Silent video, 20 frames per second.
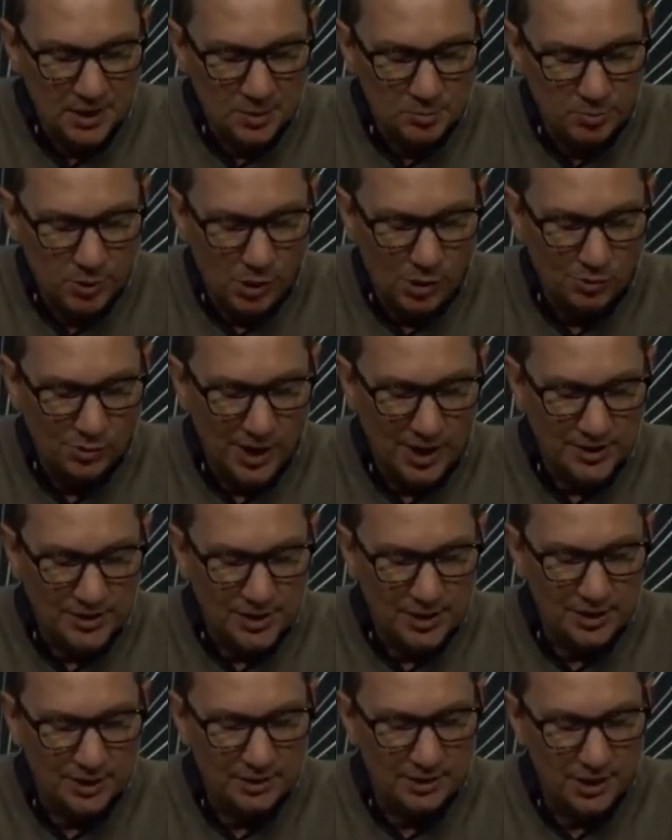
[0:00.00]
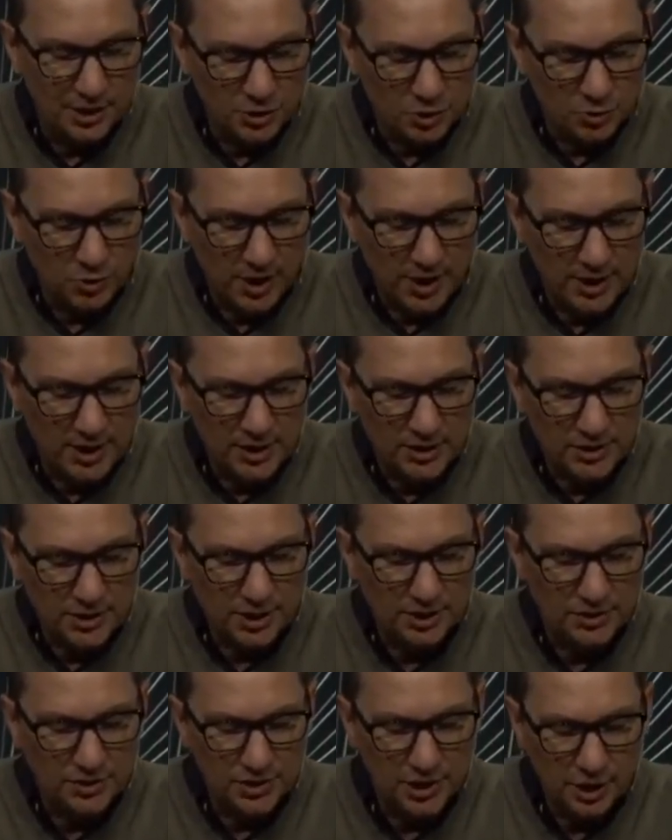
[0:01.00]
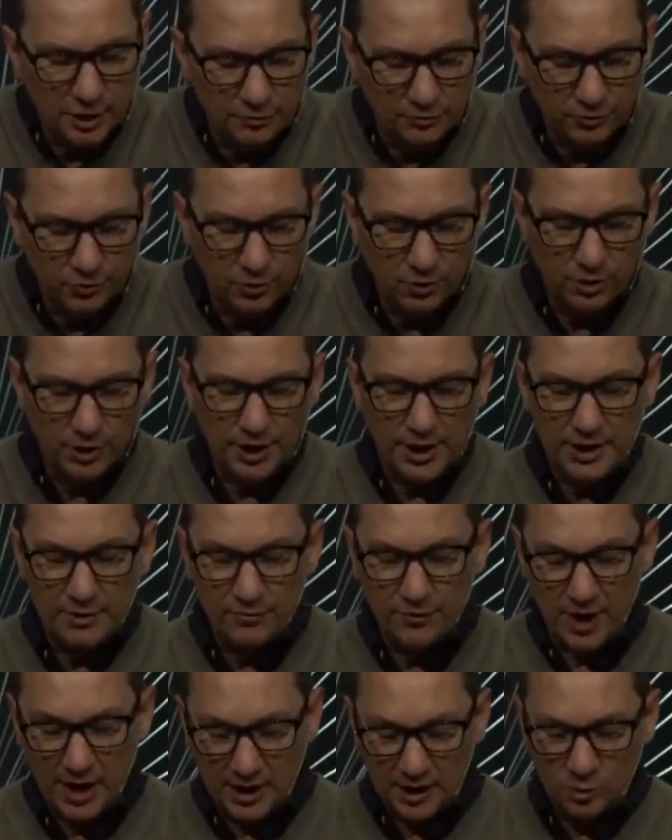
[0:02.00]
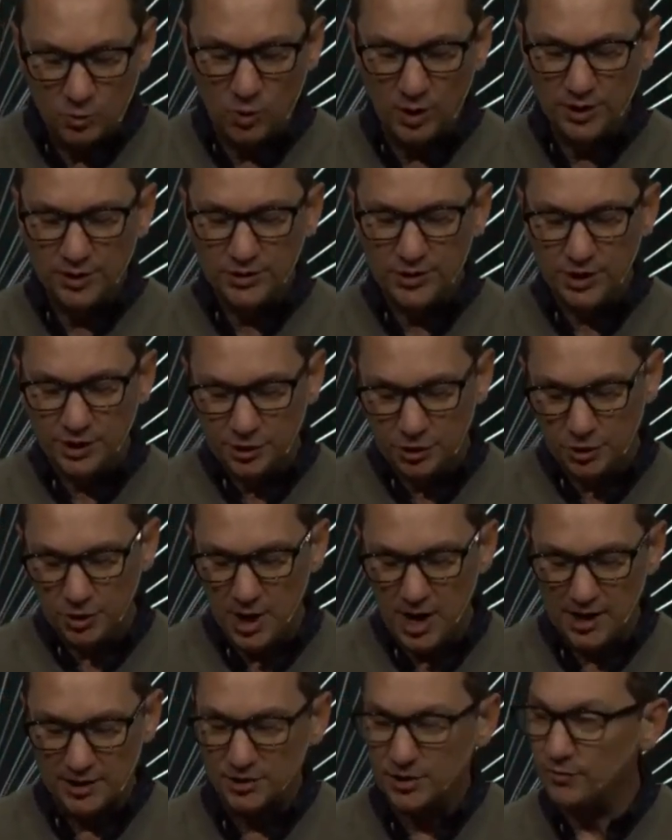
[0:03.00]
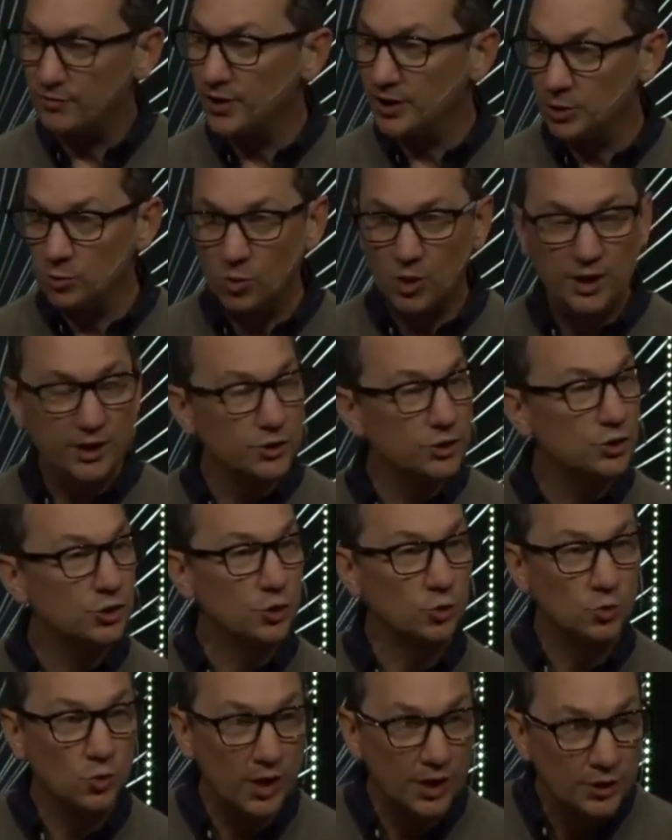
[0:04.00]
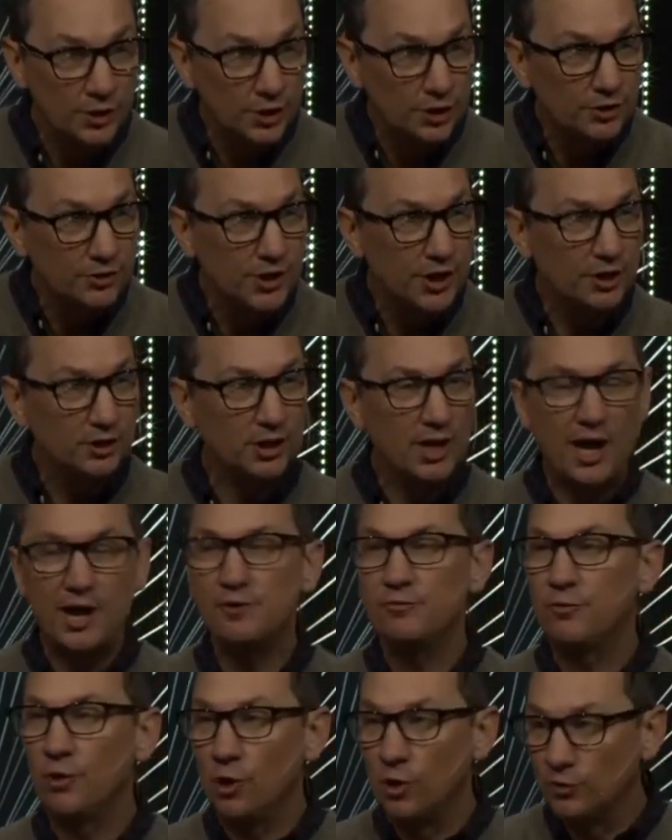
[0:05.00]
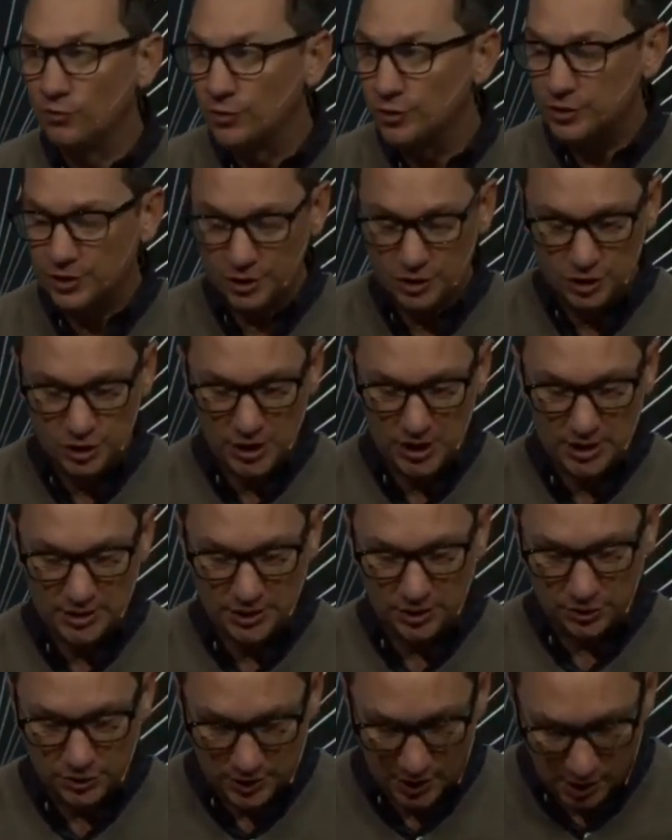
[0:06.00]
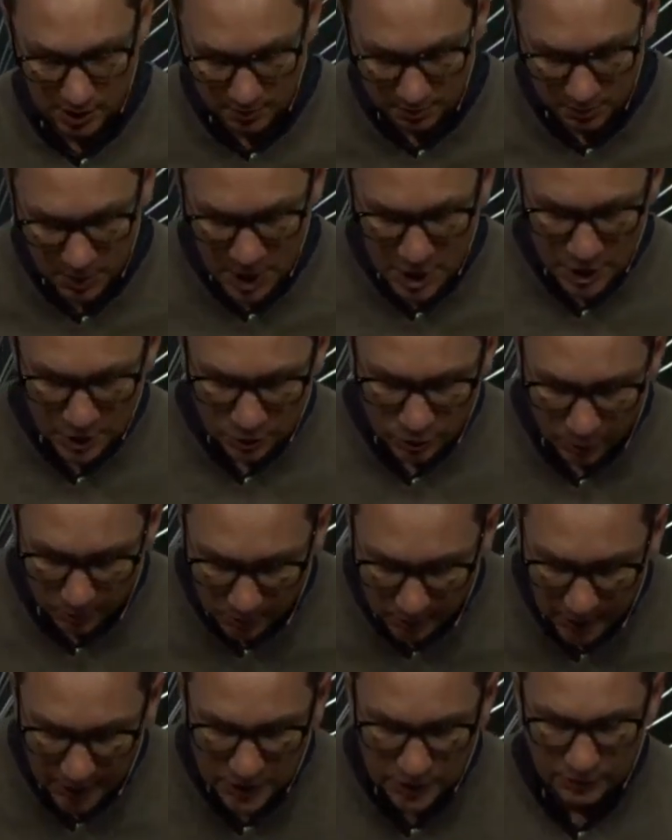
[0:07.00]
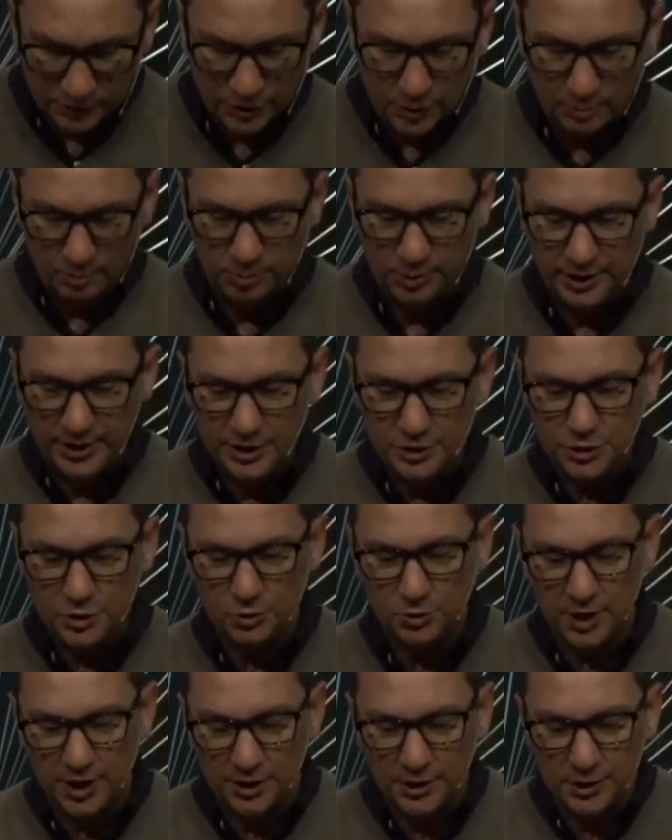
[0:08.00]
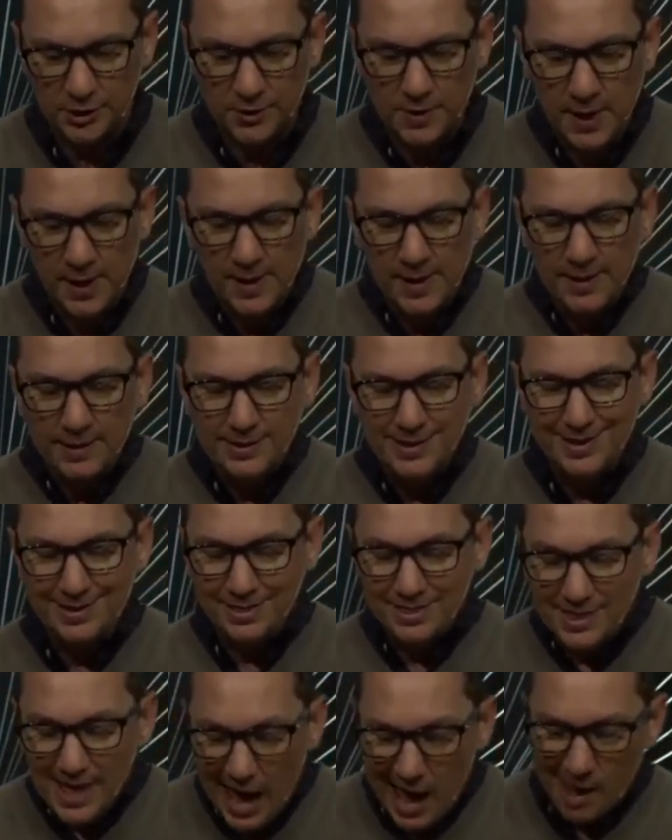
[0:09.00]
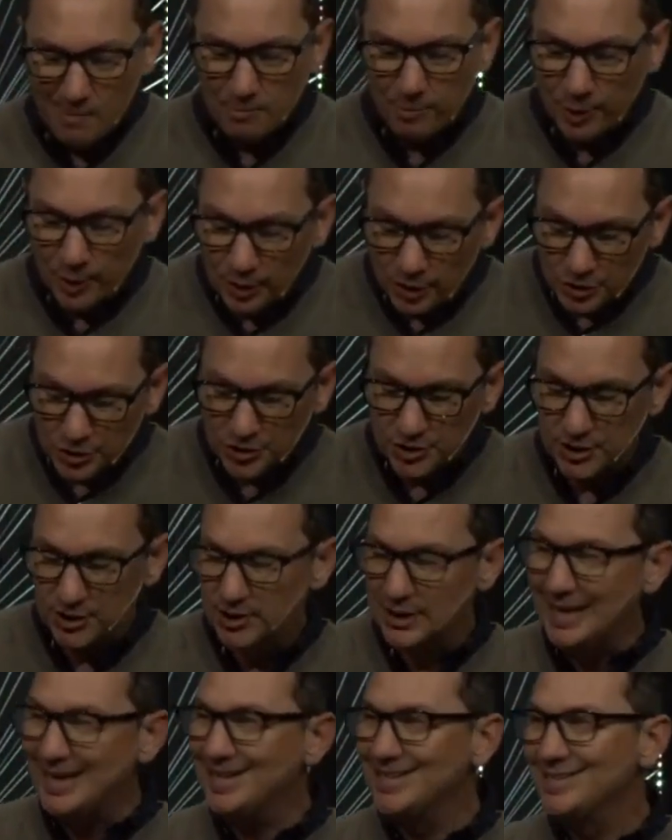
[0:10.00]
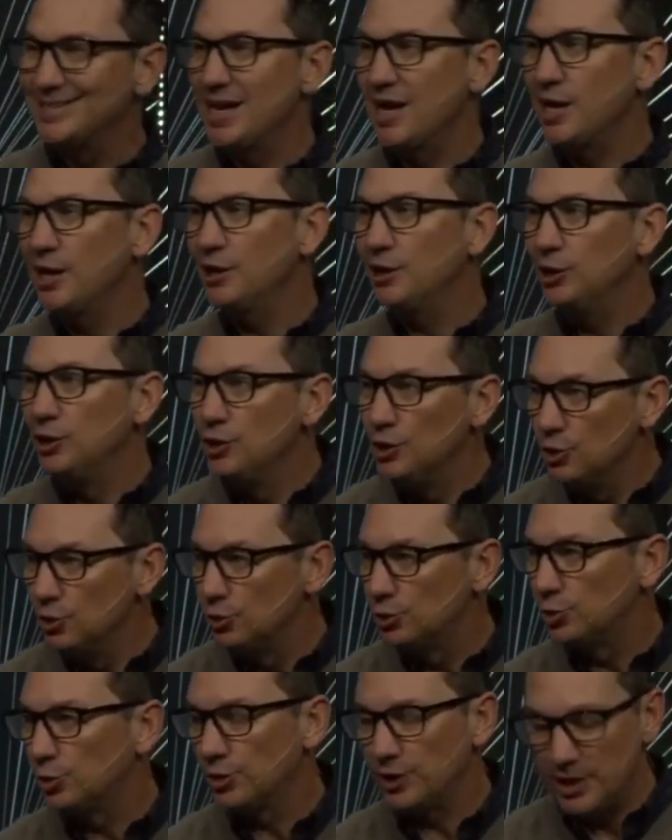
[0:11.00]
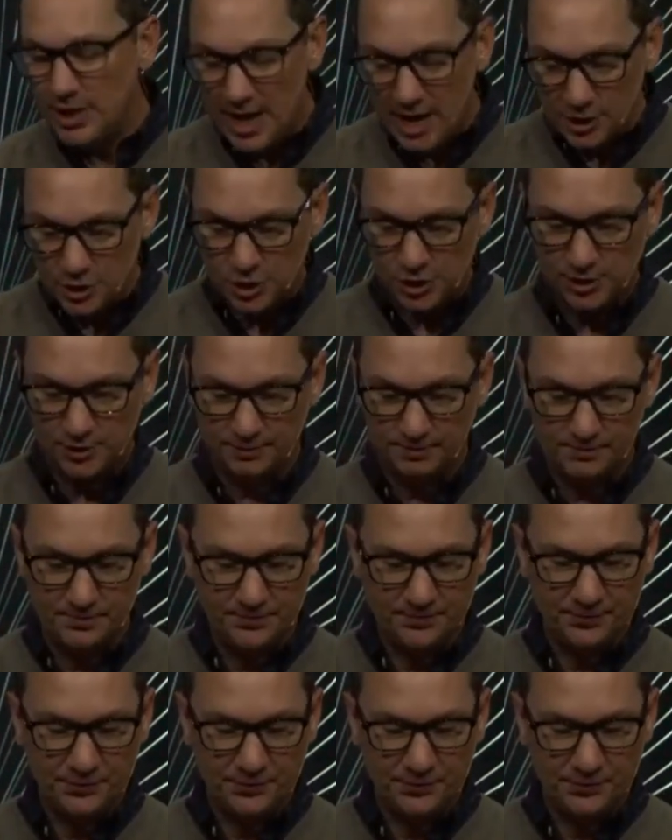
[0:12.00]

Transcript: Paul writes it this way. He says, "Therefore, if anyone is in Christ, if anyone has surrendered their life over to Jesus, come to a place of complete surrender, then that person is a new creation.